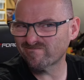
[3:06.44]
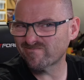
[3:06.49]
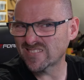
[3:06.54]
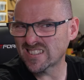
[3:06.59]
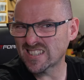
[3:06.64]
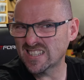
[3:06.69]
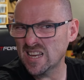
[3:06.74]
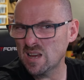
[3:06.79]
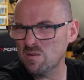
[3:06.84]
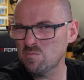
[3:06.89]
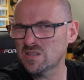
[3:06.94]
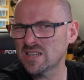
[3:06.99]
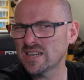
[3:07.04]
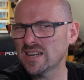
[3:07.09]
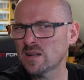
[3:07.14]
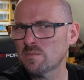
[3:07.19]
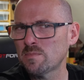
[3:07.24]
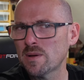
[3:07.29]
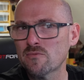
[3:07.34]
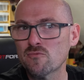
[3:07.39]
Seems a
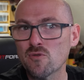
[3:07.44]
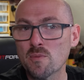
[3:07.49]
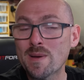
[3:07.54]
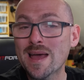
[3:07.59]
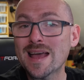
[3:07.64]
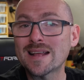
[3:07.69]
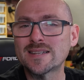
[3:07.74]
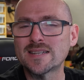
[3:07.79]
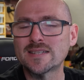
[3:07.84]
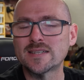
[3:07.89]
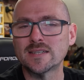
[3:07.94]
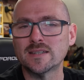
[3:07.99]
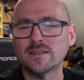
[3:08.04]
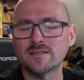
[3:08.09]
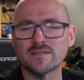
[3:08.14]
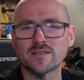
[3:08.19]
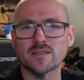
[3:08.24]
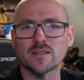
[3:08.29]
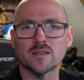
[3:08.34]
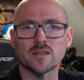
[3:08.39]
little bit
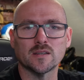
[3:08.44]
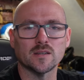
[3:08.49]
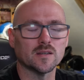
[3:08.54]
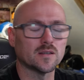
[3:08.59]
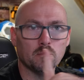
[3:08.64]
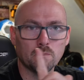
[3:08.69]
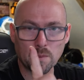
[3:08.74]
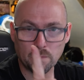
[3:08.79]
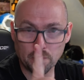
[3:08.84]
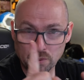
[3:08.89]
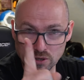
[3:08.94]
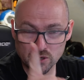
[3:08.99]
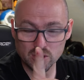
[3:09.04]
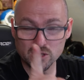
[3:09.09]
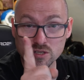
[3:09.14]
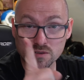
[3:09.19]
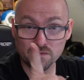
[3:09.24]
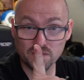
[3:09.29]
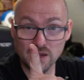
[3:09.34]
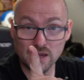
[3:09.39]
repetitive, but
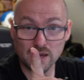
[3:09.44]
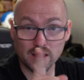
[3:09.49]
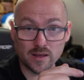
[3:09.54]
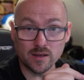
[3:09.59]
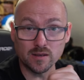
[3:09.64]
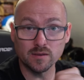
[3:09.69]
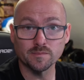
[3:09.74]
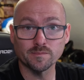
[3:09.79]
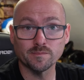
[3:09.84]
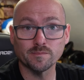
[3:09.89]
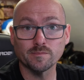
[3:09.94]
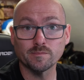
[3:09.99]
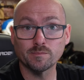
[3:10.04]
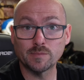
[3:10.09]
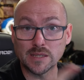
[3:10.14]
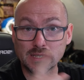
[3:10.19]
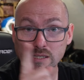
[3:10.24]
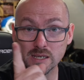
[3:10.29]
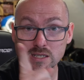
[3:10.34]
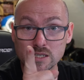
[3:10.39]
persevere,
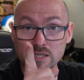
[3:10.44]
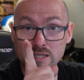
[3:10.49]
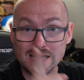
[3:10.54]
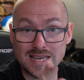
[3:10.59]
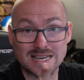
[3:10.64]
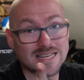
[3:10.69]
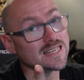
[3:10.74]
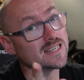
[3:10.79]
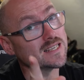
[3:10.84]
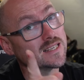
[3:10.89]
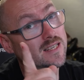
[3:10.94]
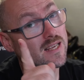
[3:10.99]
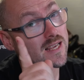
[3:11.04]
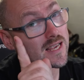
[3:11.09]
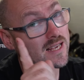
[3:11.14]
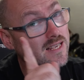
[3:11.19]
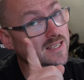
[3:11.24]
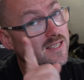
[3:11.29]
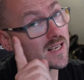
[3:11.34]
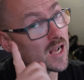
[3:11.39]
because the end
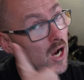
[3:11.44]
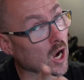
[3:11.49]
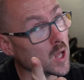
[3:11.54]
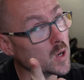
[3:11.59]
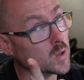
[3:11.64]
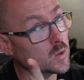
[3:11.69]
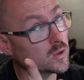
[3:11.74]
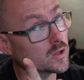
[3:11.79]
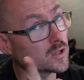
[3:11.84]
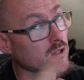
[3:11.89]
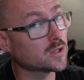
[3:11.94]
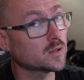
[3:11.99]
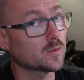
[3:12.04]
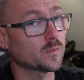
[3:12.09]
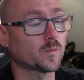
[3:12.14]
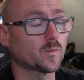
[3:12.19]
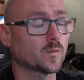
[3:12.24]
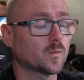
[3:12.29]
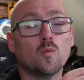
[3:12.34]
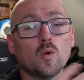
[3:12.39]
is close.
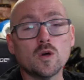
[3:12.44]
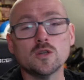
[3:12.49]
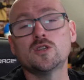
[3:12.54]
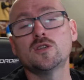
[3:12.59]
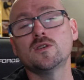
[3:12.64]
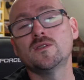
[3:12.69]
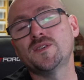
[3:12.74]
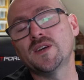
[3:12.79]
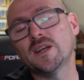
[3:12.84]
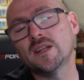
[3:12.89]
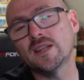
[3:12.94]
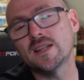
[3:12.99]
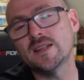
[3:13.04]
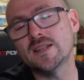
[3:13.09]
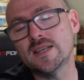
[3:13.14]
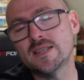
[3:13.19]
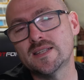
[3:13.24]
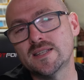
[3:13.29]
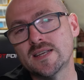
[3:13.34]
Once you've filled in these